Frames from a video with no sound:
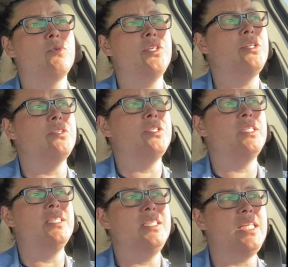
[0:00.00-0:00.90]
or you go to
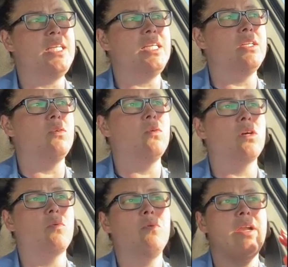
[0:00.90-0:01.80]
the dean,
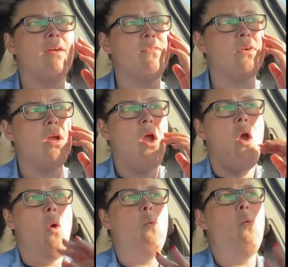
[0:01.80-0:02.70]
or
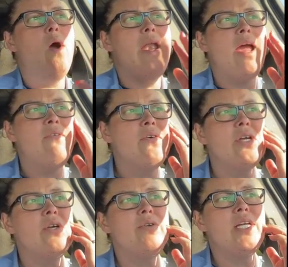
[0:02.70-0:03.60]
whatever
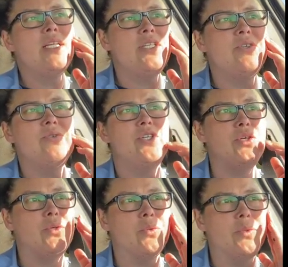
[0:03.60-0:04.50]
you need to
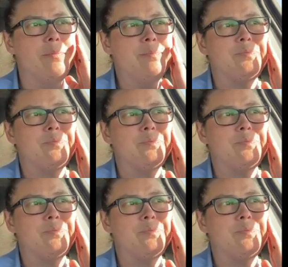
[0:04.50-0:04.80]
do